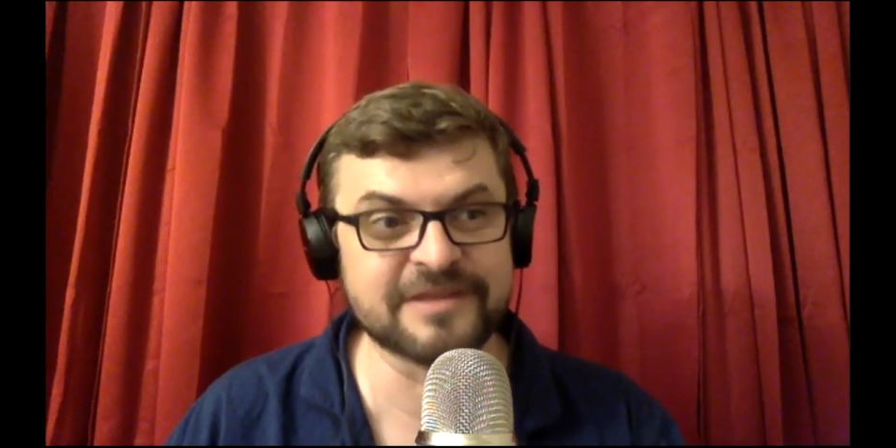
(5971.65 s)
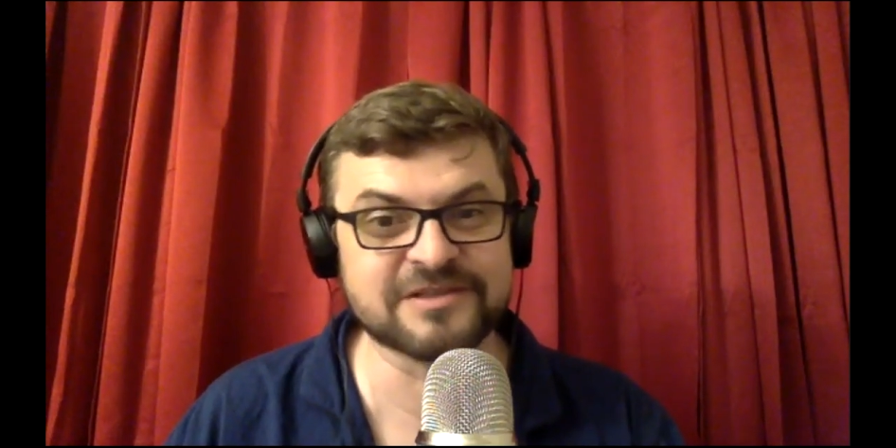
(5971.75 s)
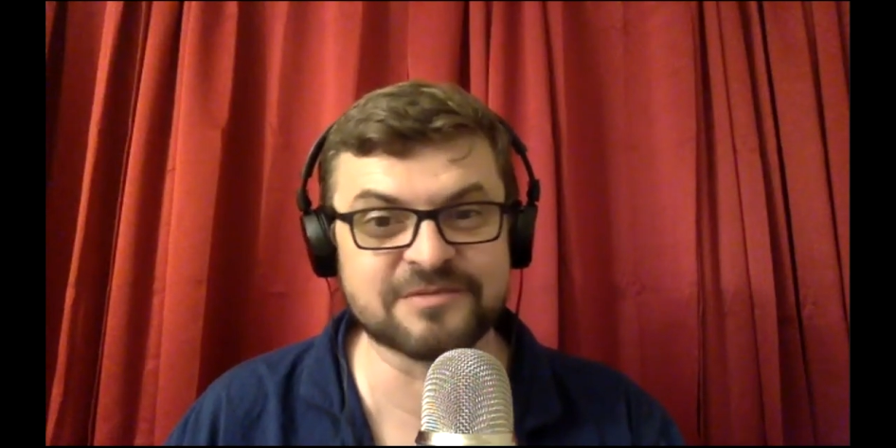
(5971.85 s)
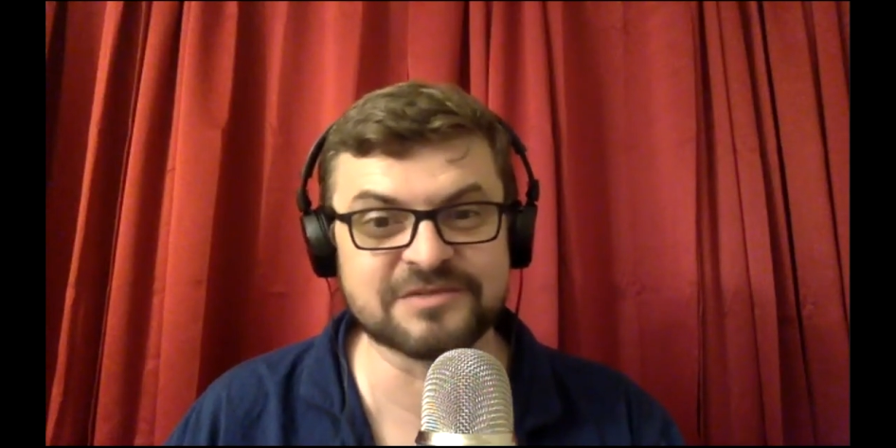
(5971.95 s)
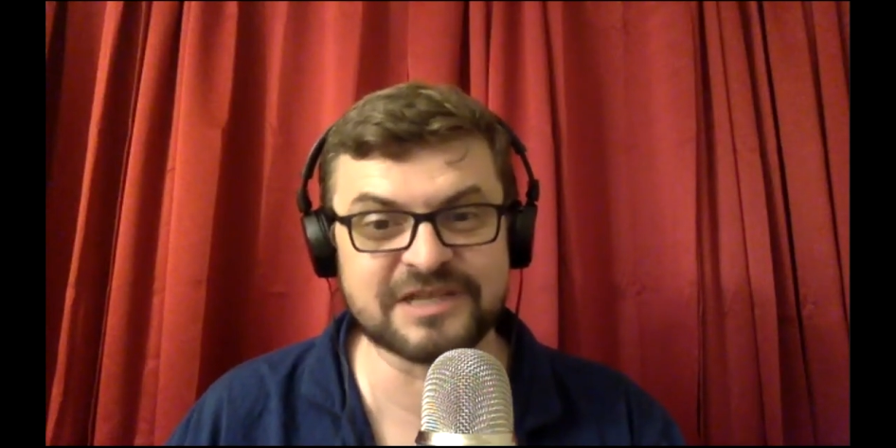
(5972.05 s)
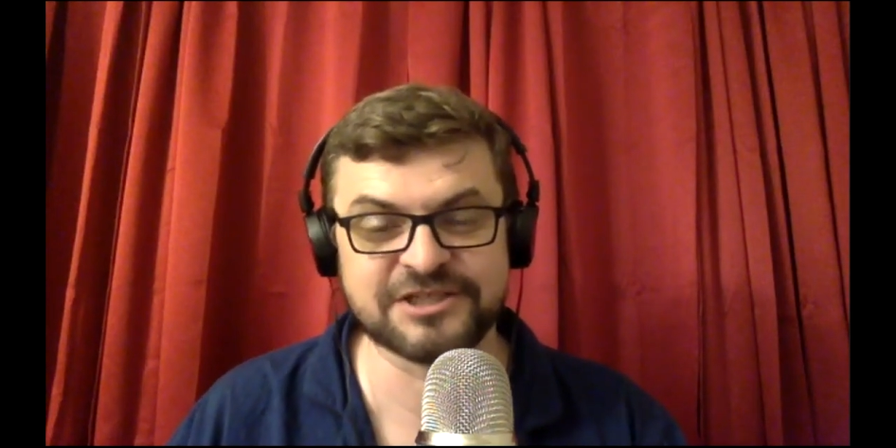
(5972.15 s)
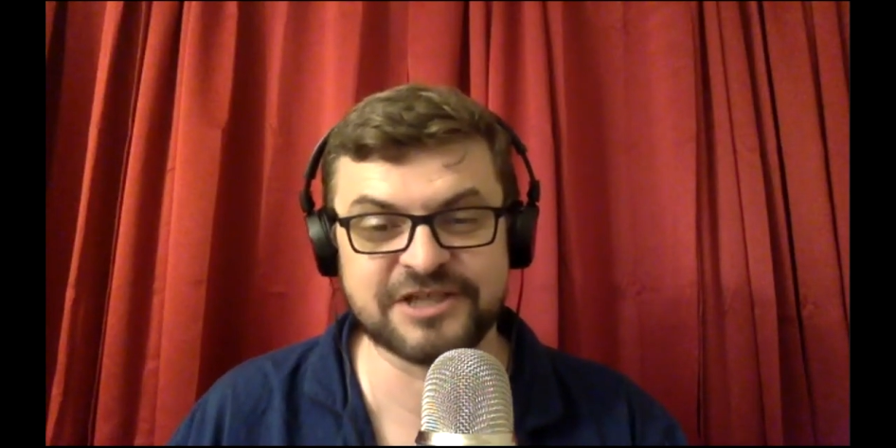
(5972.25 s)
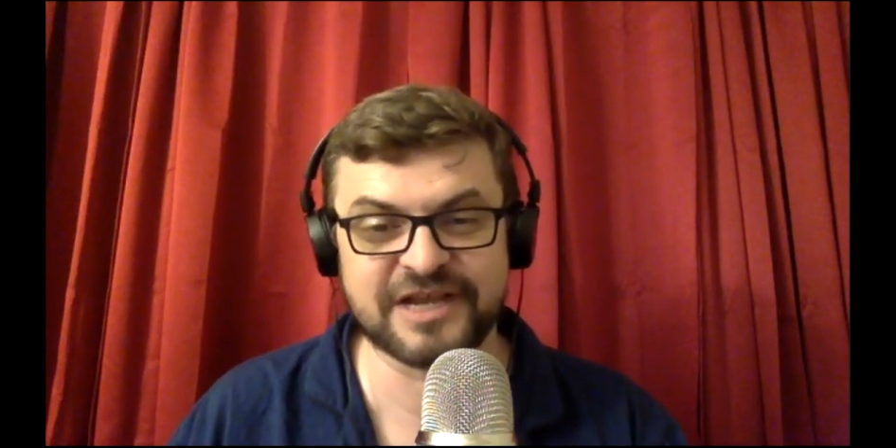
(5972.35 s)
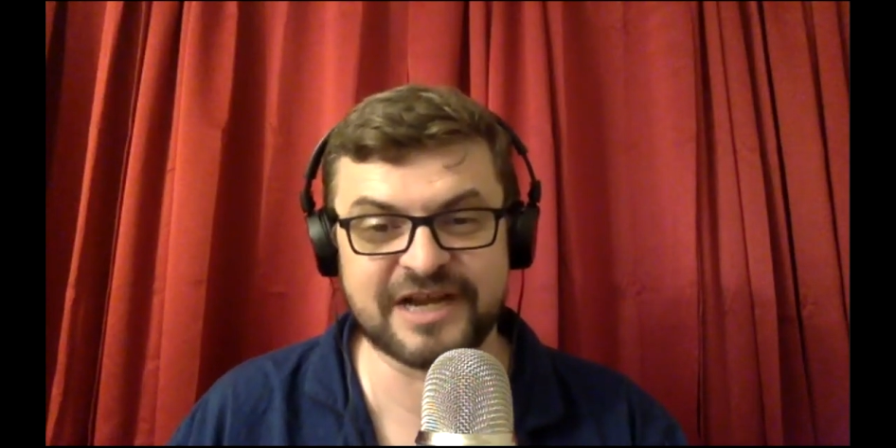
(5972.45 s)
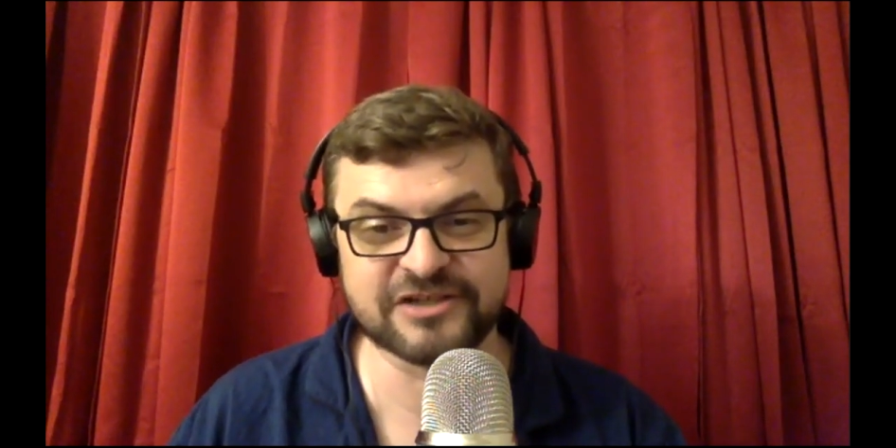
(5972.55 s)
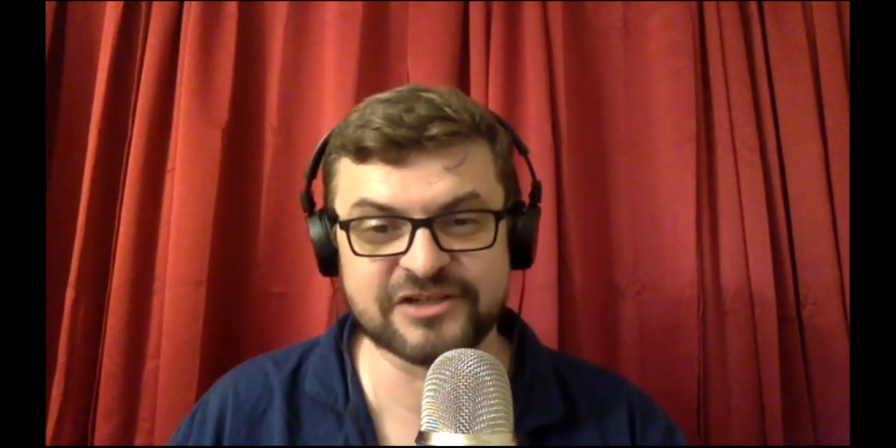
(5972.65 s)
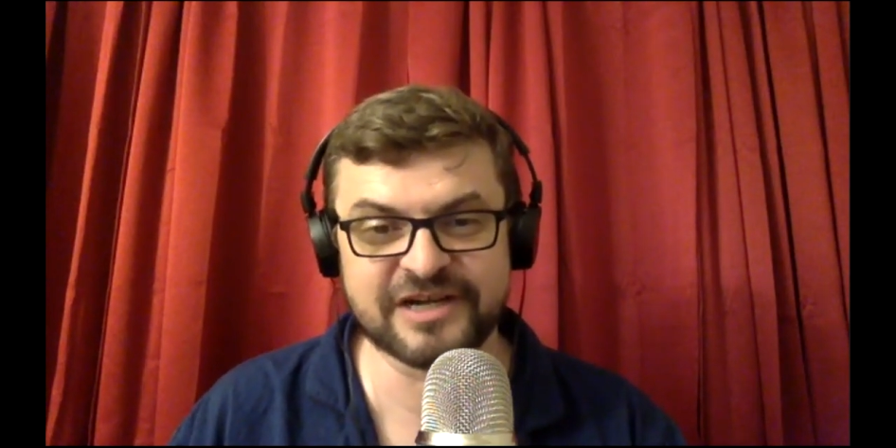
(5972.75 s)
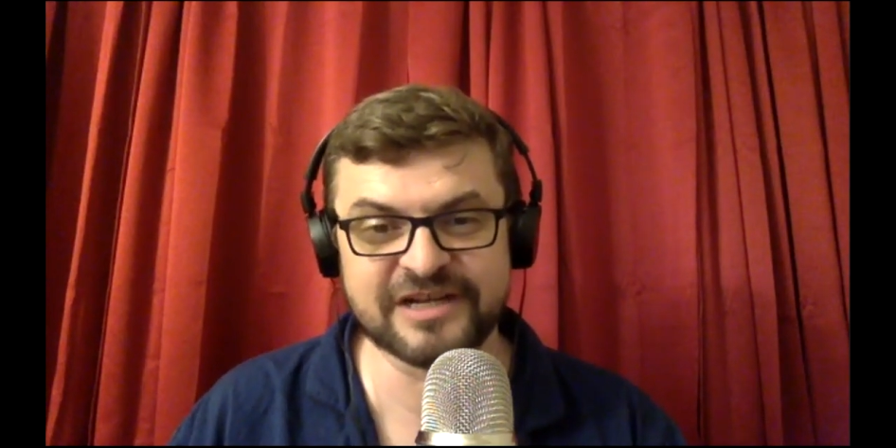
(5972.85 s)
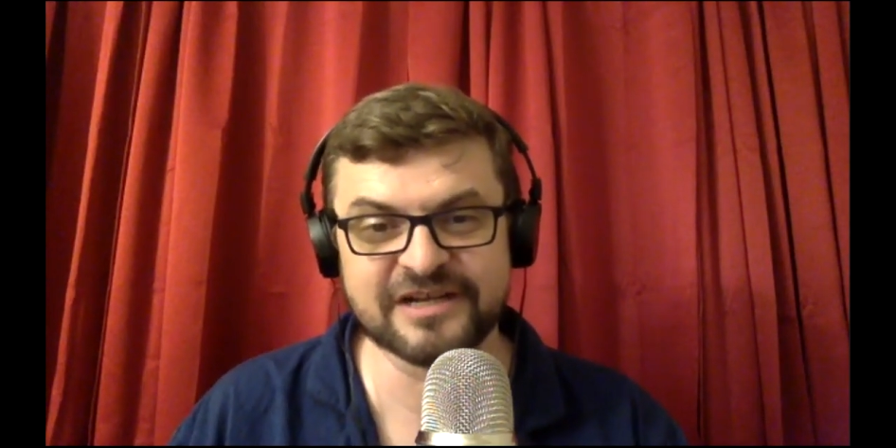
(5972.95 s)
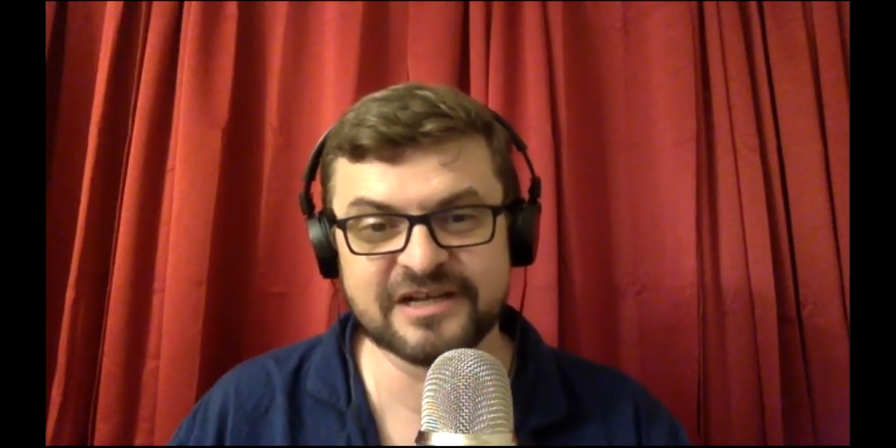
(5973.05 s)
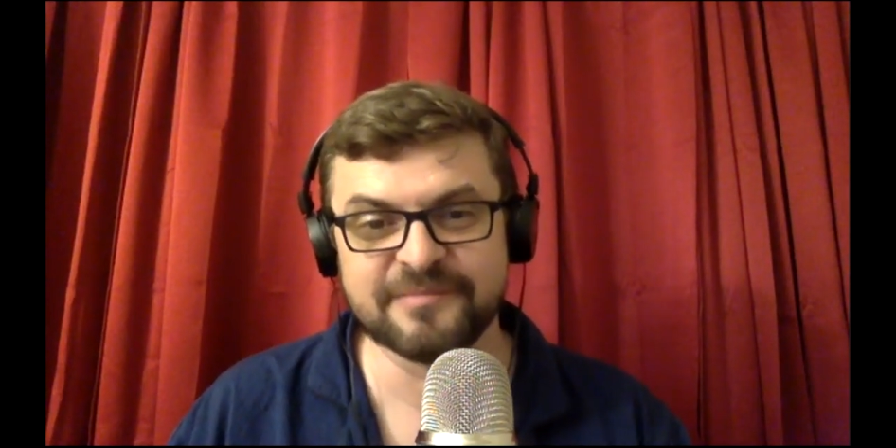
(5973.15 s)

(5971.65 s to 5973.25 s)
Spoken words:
it's almost like Jedi training